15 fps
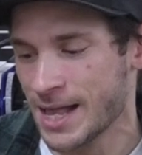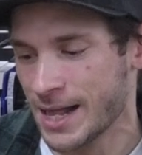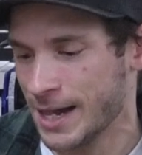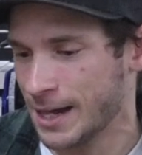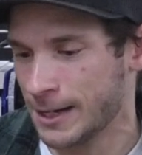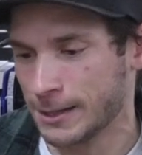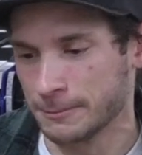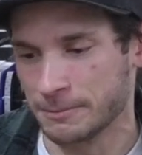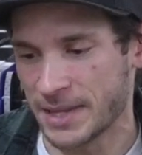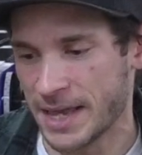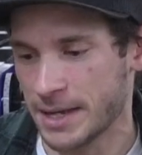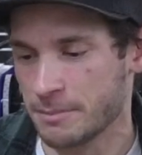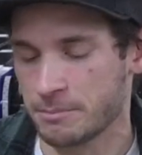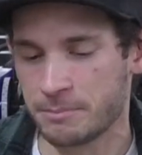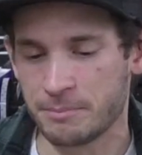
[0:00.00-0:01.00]

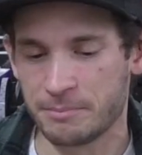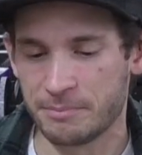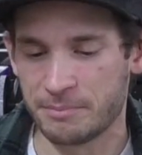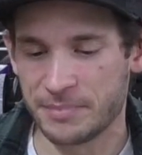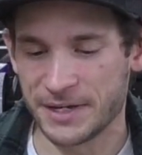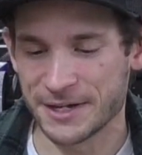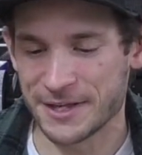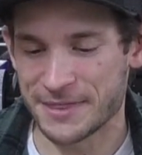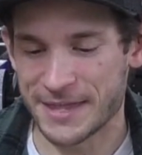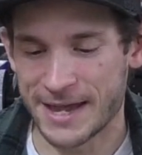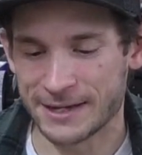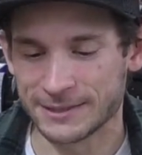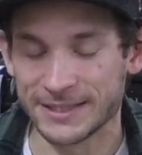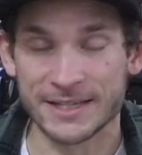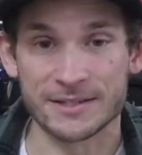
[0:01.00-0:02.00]
And beyond
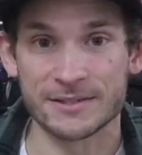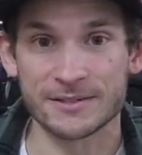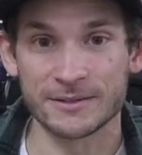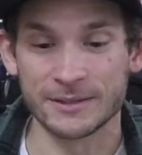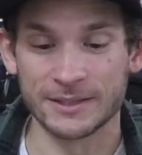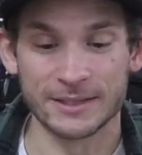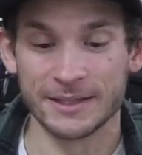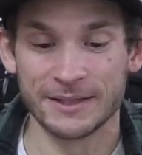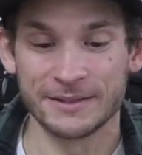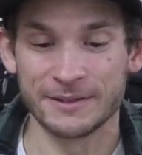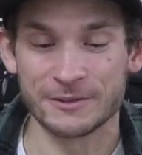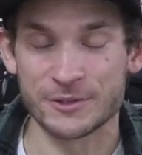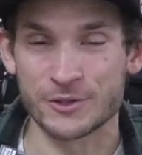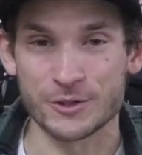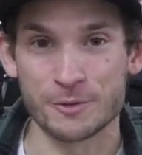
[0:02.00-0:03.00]
that, it's
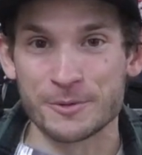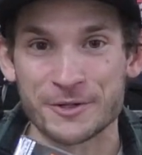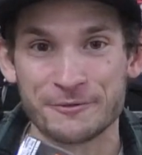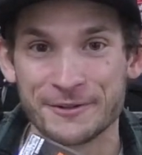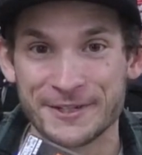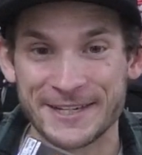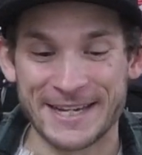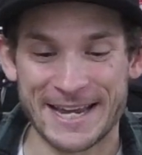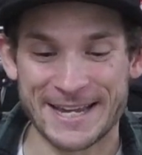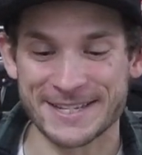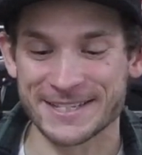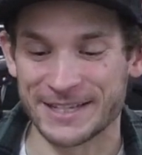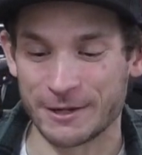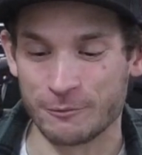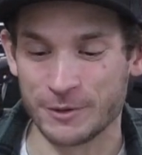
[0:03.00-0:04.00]
so much fun to
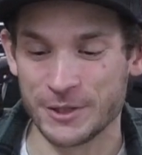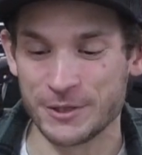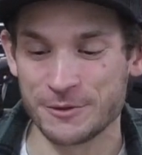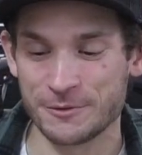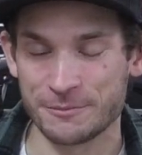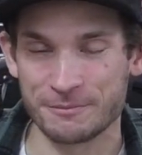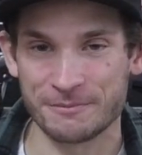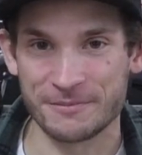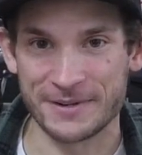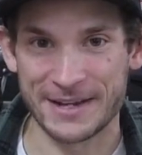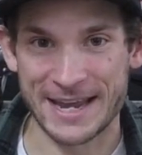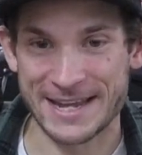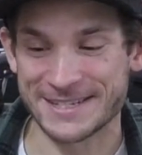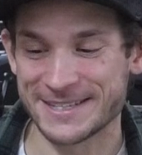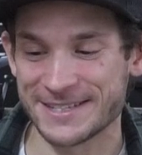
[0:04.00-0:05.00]
cast. Like when you
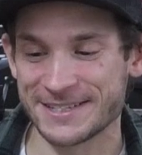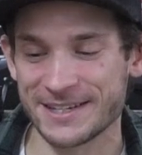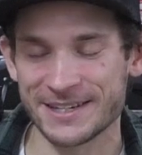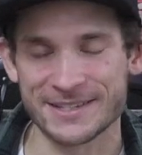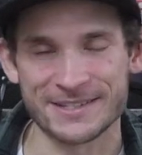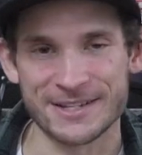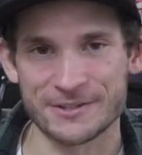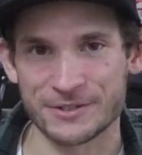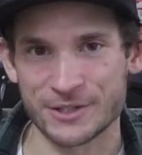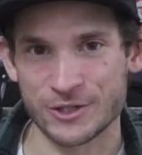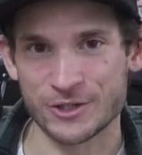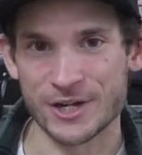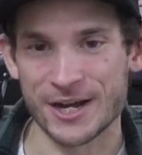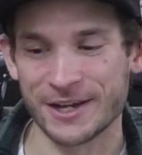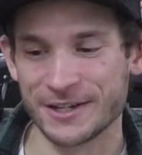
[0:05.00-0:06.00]
cast this thing, it sounds like a
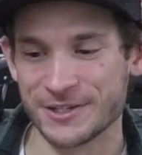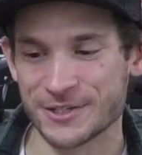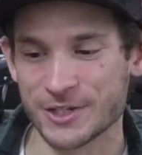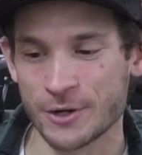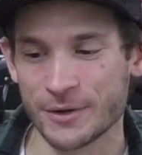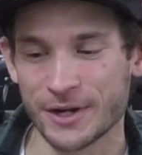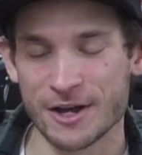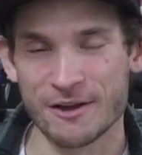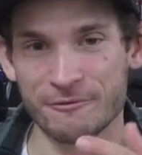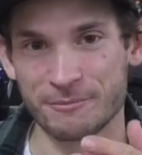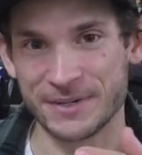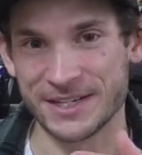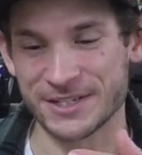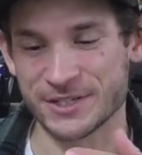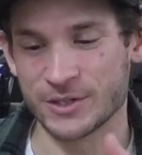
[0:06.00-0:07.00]
shotgun is going off
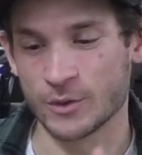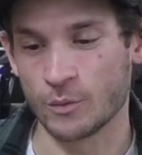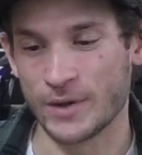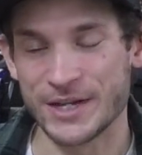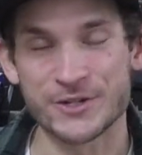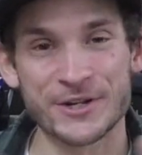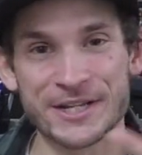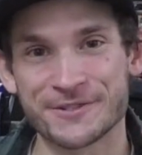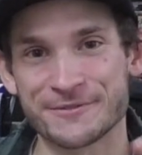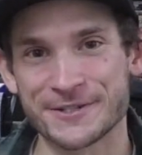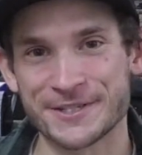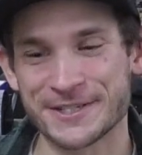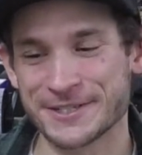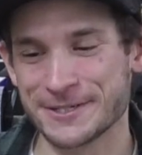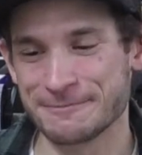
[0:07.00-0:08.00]
because of the weight transfer
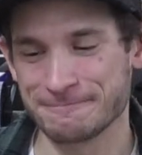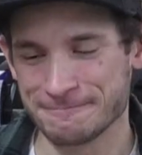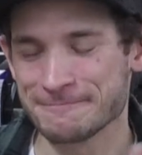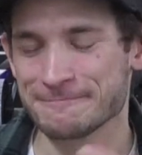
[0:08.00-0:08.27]
system.